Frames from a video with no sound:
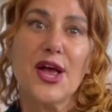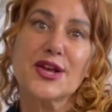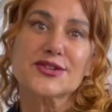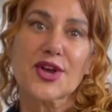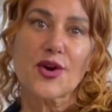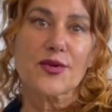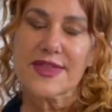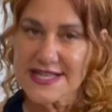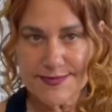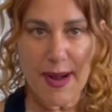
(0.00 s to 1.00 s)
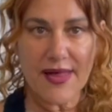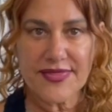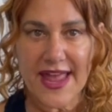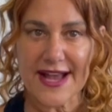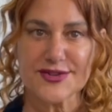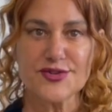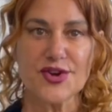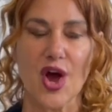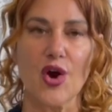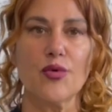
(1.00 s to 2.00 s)
So this month, as you
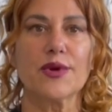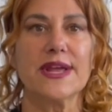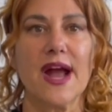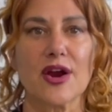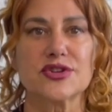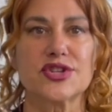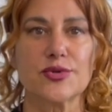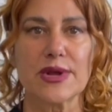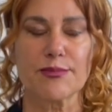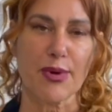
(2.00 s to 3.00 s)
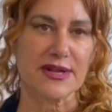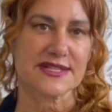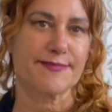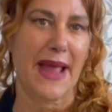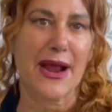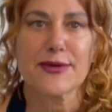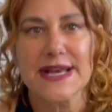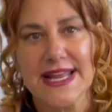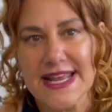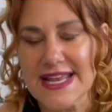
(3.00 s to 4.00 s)
know, we are doing
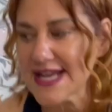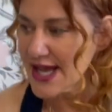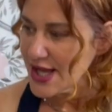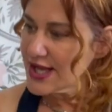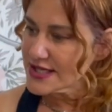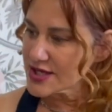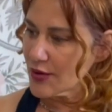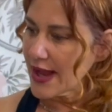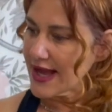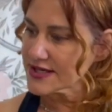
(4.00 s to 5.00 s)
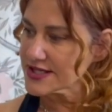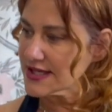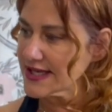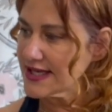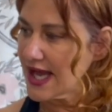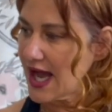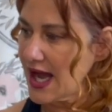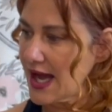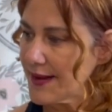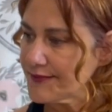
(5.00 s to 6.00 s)
prosperity. So actually,
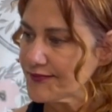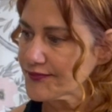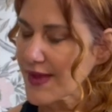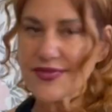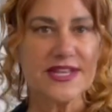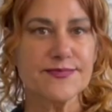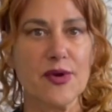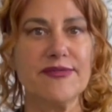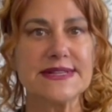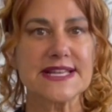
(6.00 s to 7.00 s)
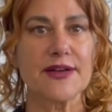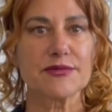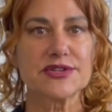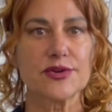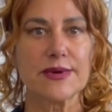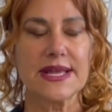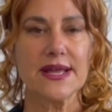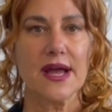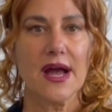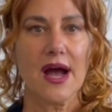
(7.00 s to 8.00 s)
these movements that we're
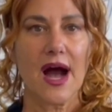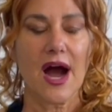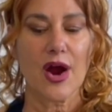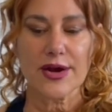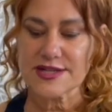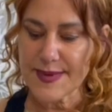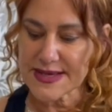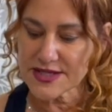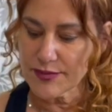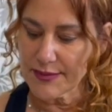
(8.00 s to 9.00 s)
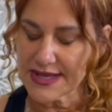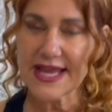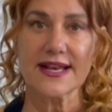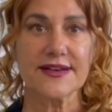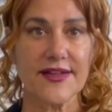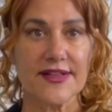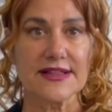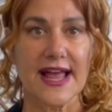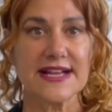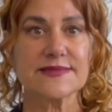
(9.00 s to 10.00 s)
doing are, especially when we get into the
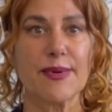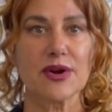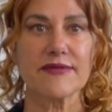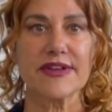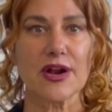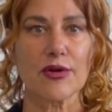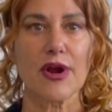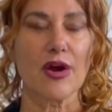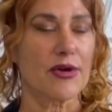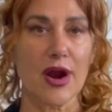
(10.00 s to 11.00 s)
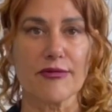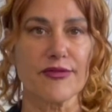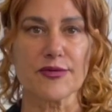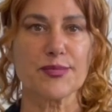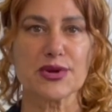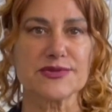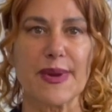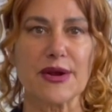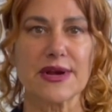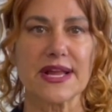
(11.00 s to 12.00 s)
last part of it, are for
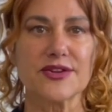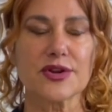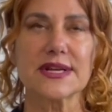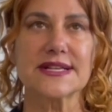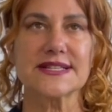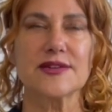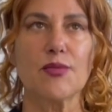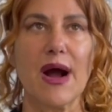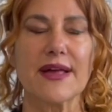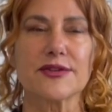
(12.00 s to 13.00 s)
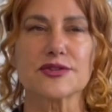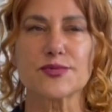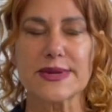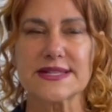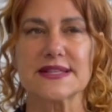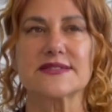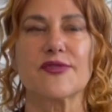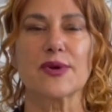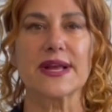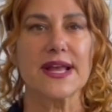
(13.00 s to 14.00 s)
prosperity, and you're going to see why. There's reasons
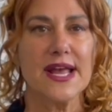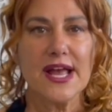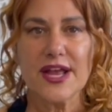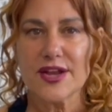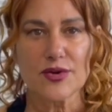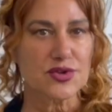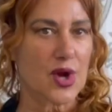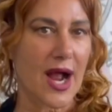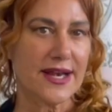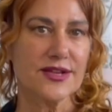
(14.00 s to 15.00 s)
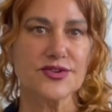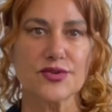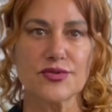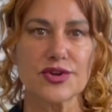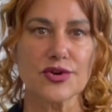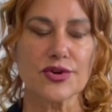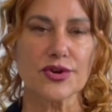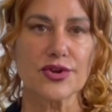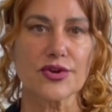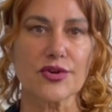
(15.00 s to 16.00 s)
for it. You know, try to do
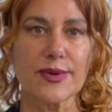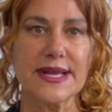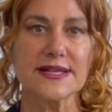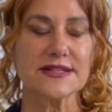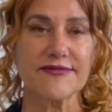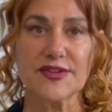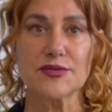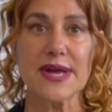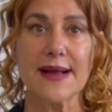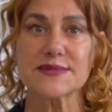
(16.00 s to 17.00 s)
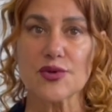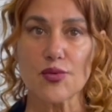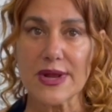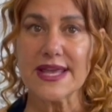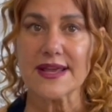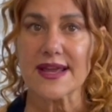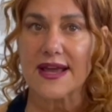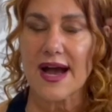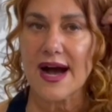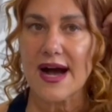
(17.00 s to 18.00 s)
your Kriyas a few times a week.
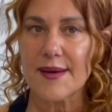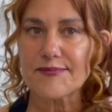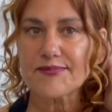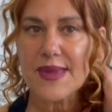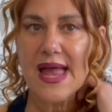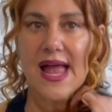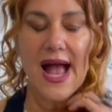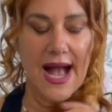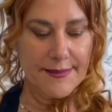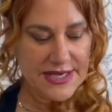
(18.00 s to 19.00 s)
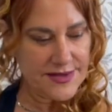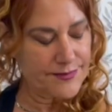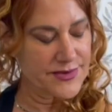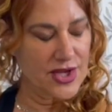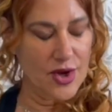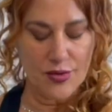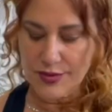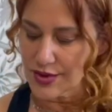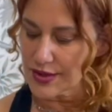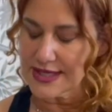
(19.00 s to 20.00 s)
I'm gonna,
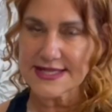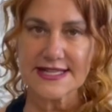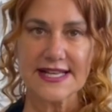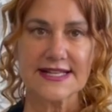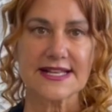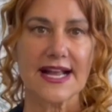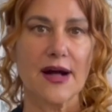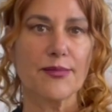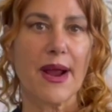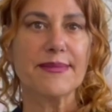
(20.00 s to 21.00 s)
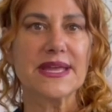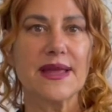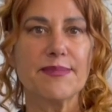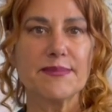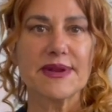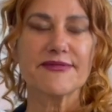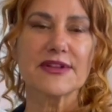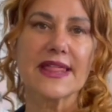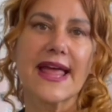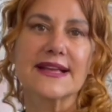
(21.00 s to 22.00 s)
you're gonna see, it's like I'll probably keep them different
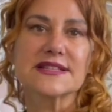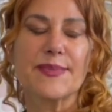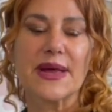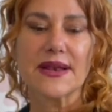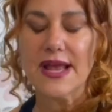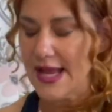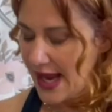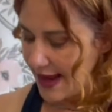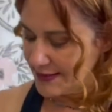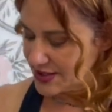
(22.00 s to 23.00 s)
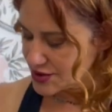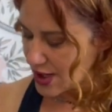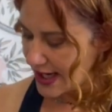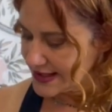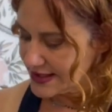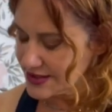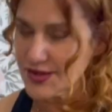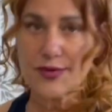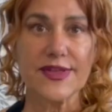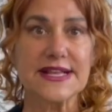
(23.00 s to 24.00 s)
lengths, but I'm gonna try to
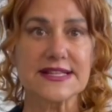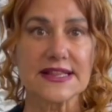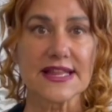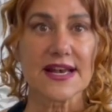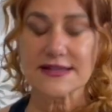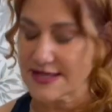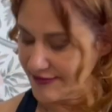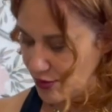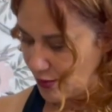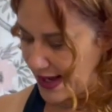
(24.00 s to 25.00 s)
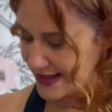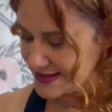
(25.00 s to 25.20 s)
do things a little different way.